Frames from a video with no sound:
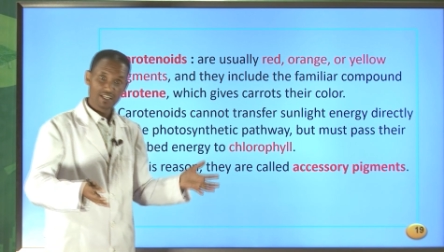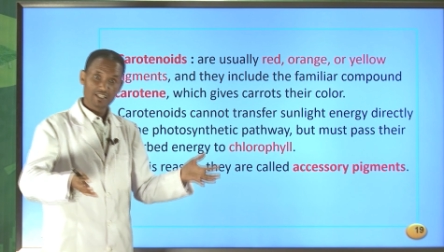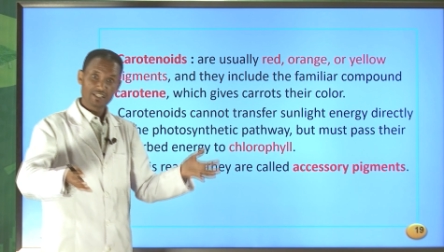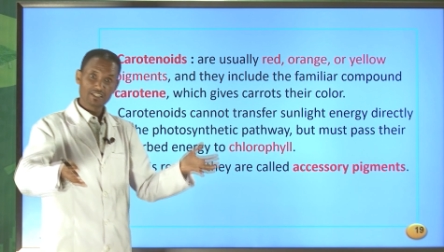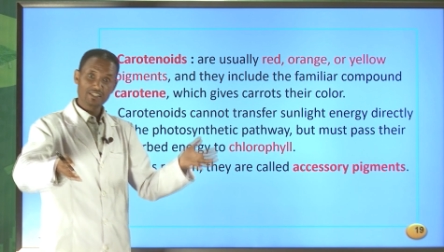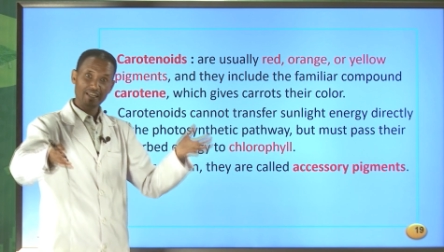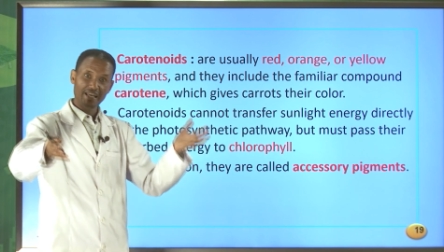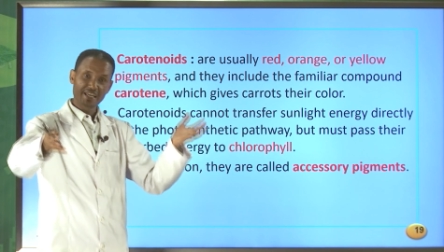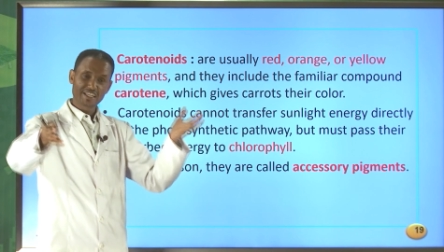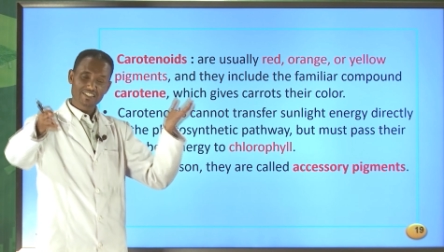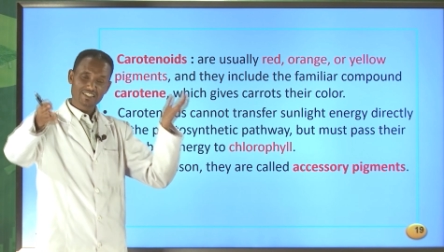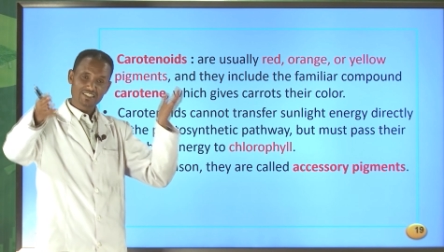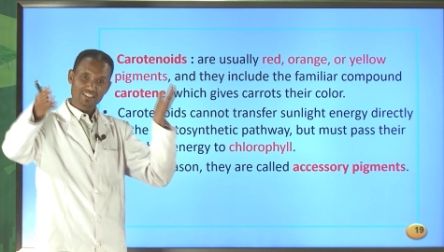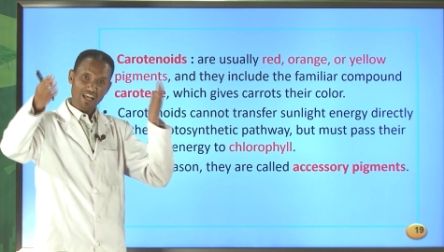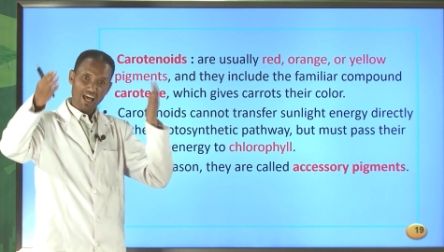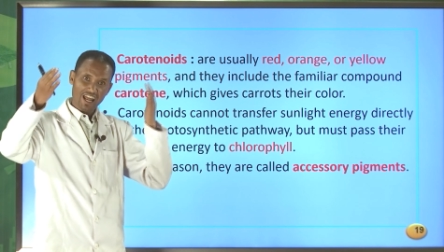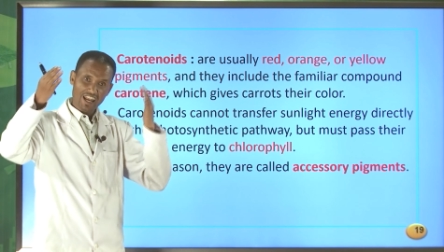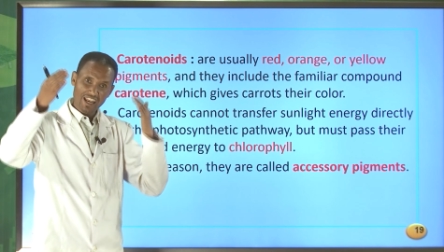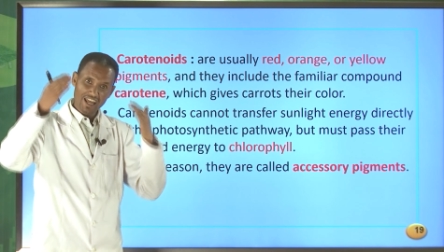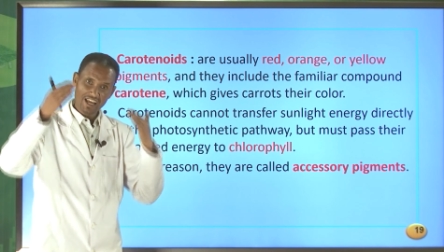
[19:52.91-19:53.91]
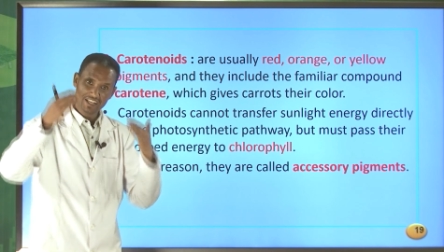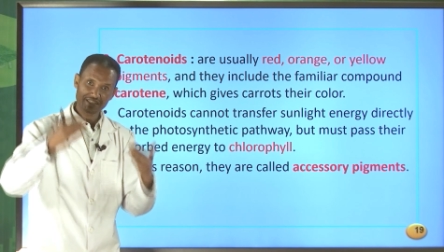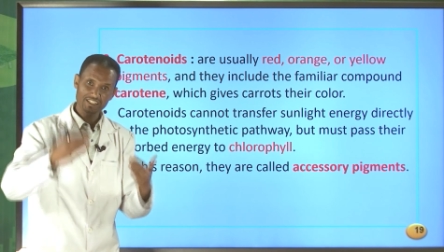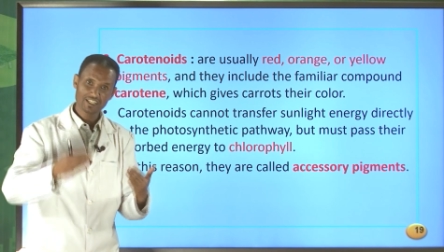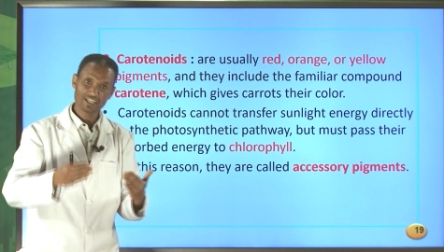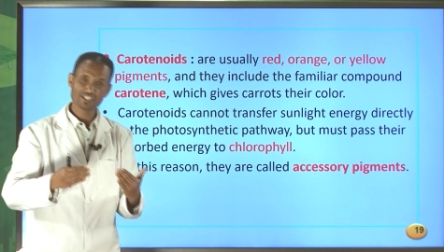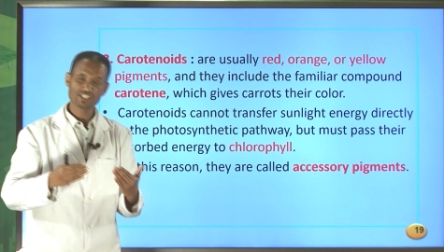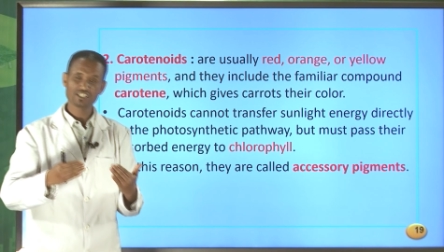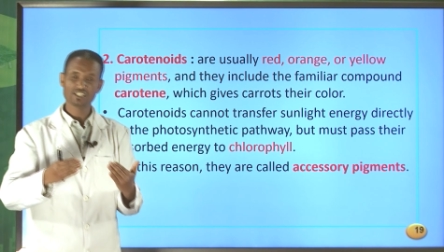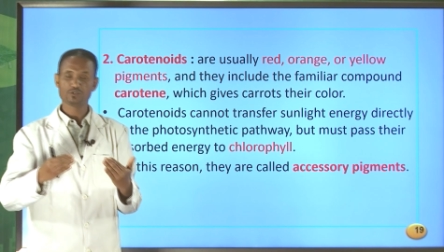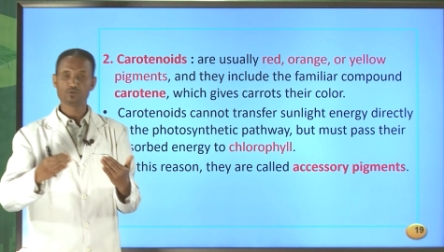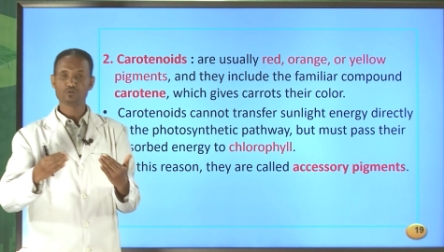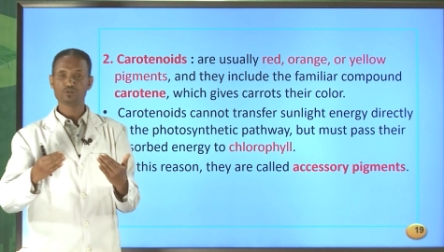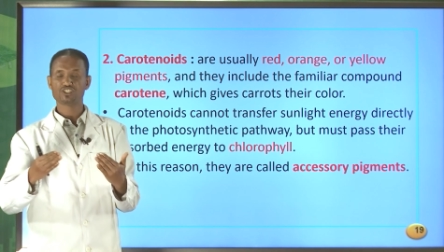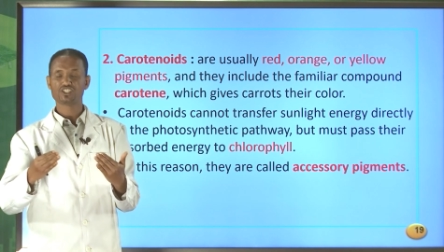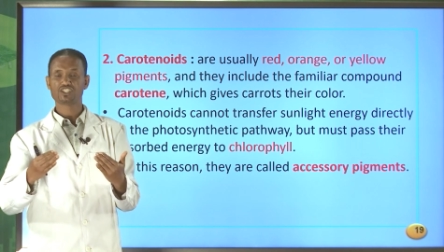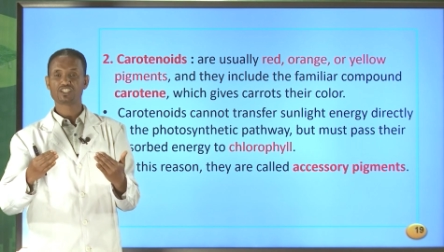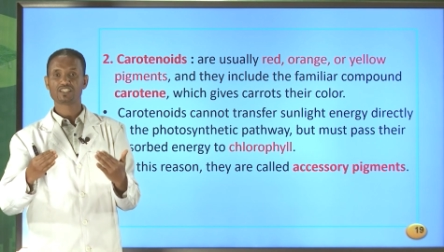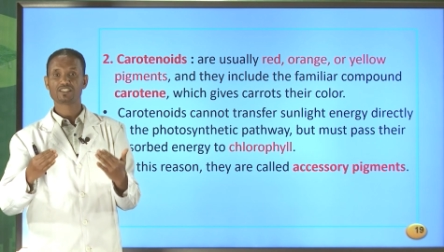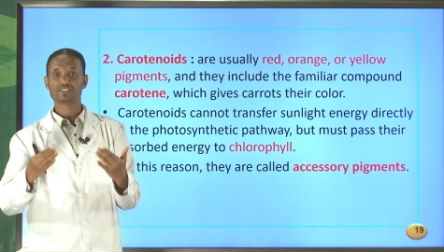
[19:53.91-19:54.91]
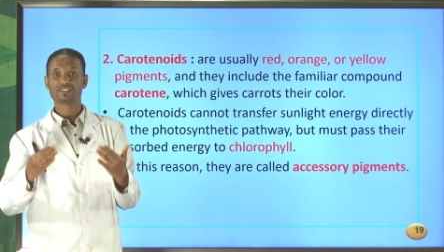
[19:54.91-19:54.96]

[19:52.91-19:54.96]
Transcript: the sunlight energy which